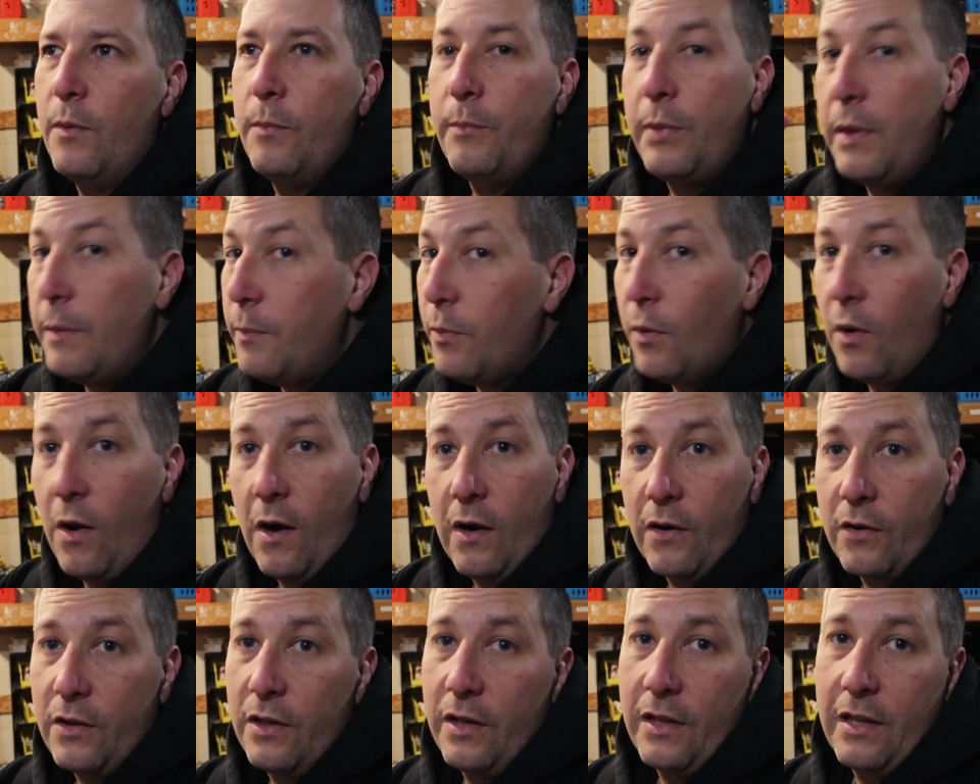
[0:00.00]
People
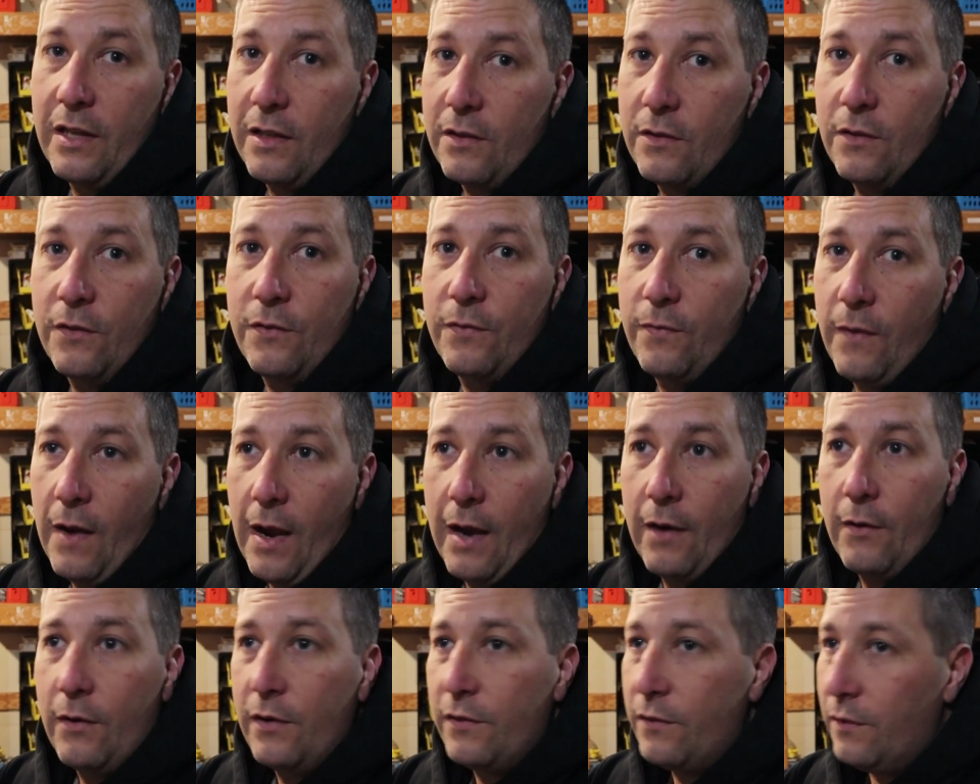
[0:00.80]
are going to get this
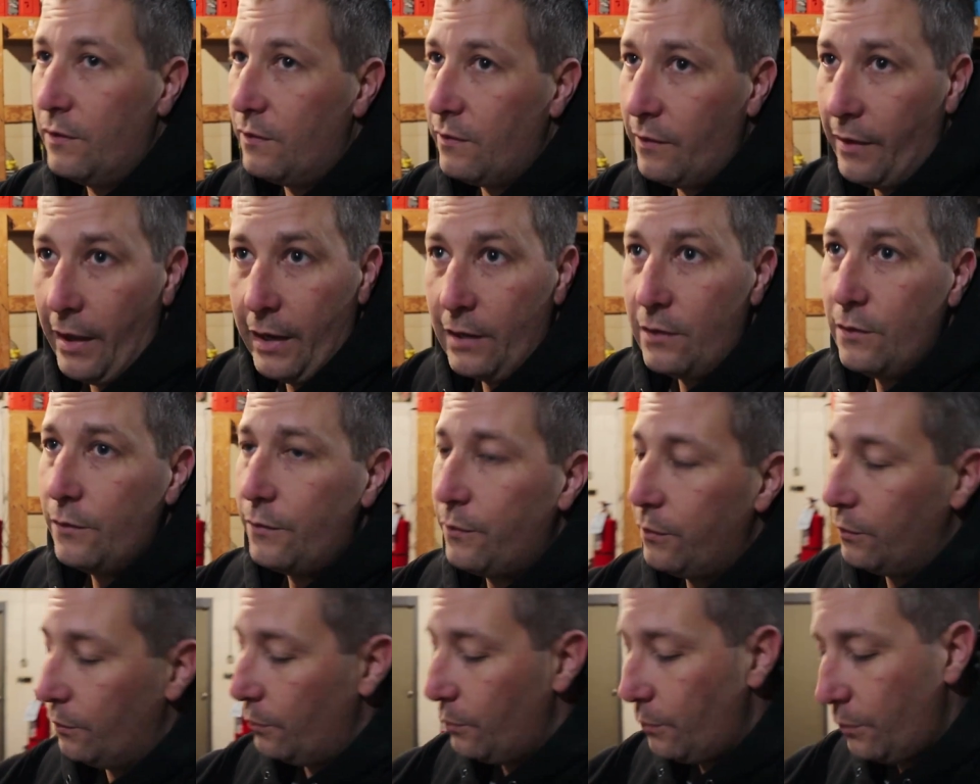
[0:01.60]
virus. It's like the
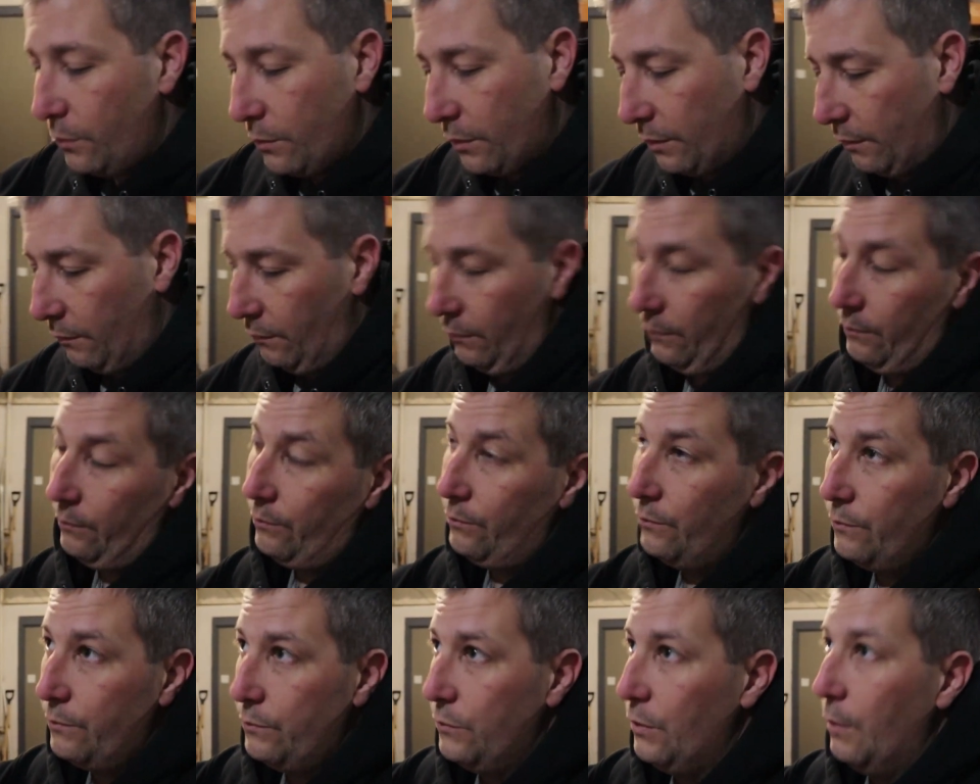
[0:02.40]
flu or
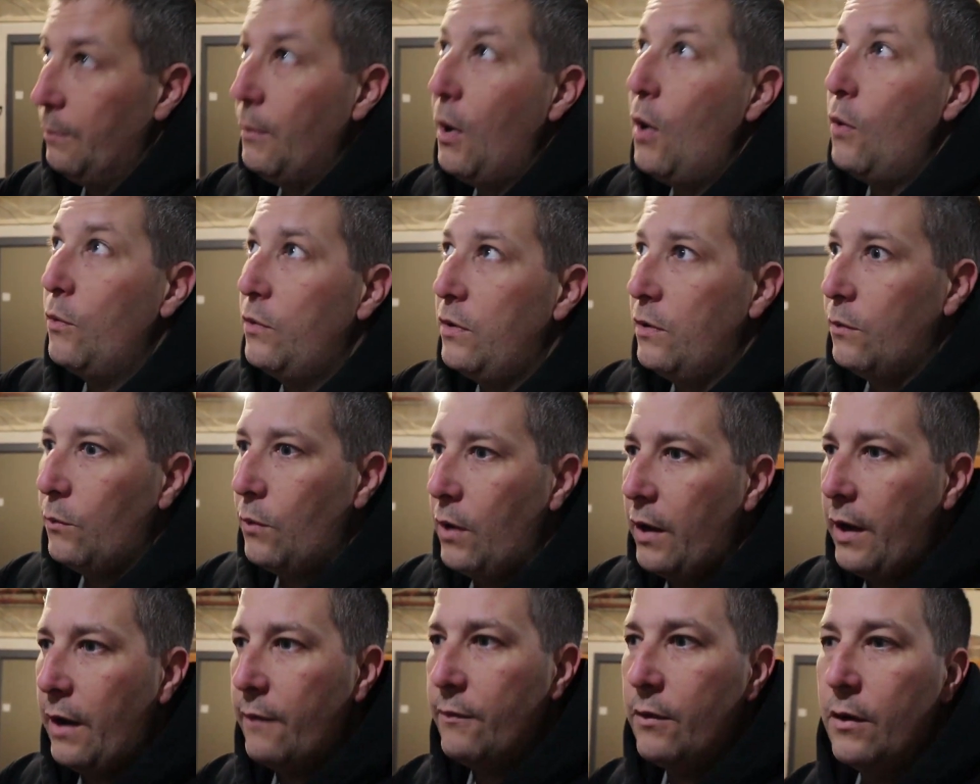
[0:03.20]
pneumonia,
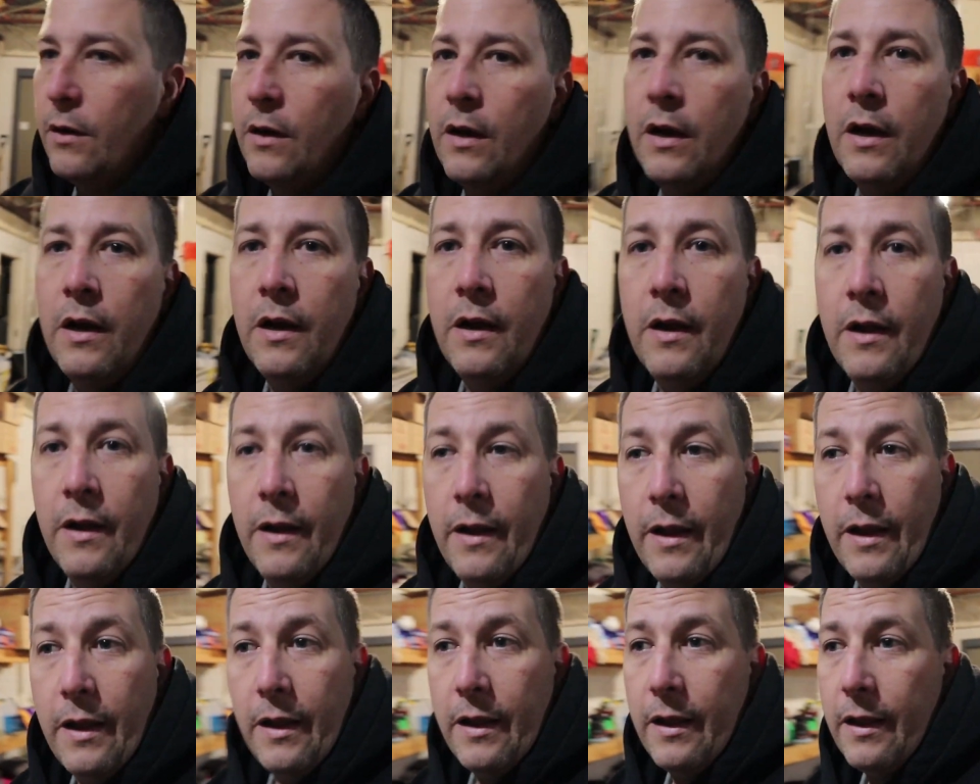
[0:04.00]
whatever.
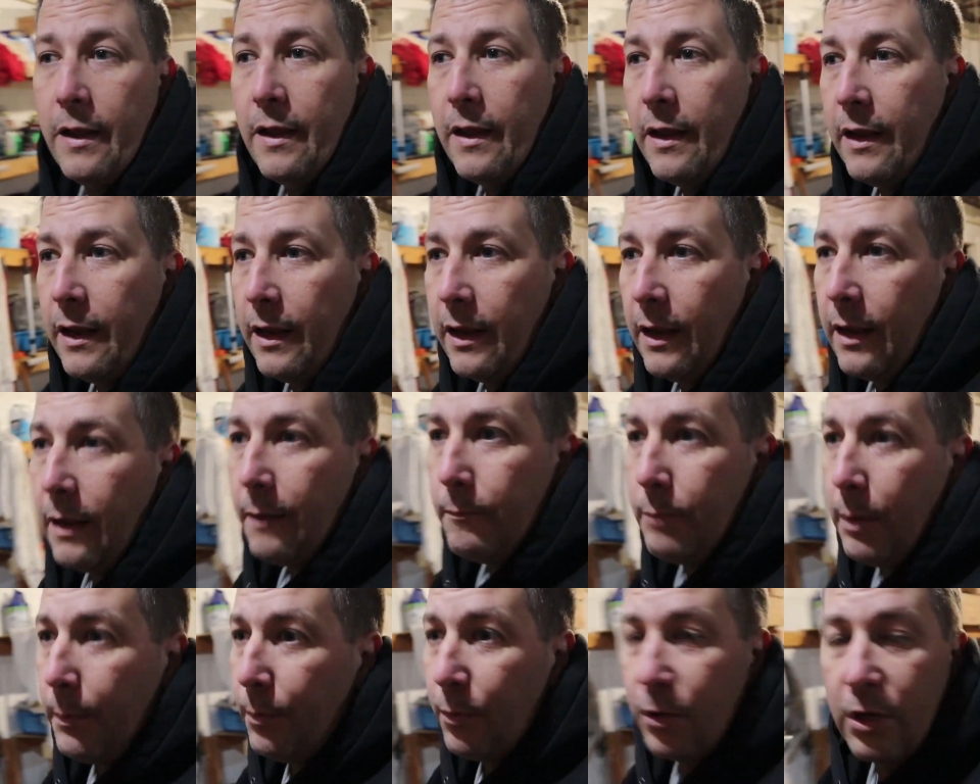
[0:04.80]

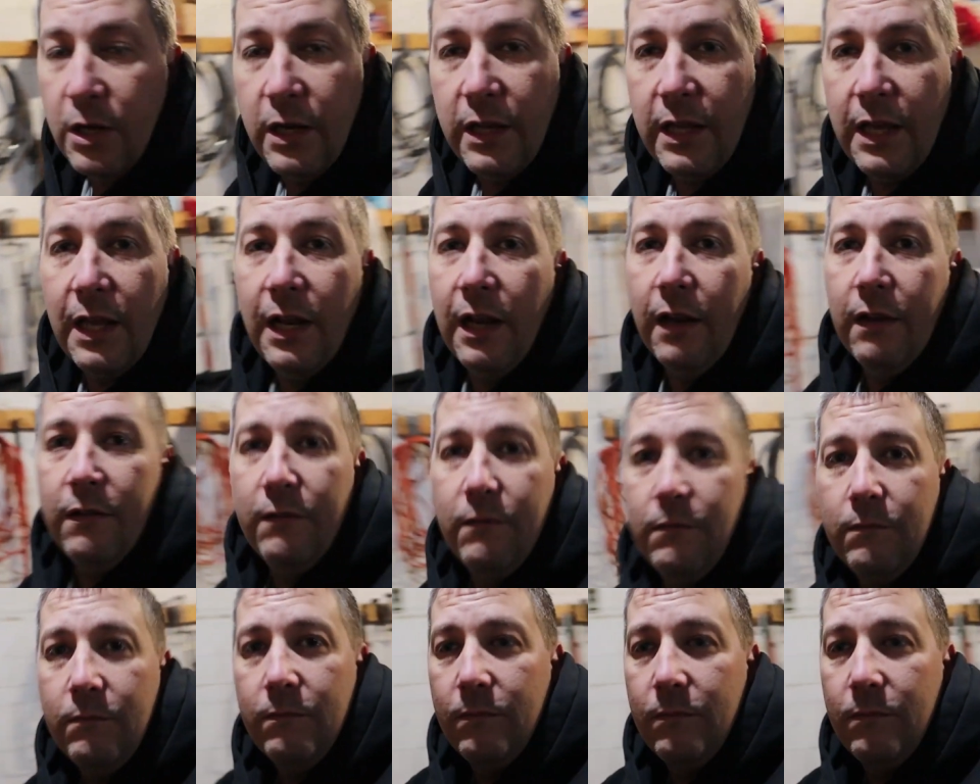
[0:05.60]
People are going to get it.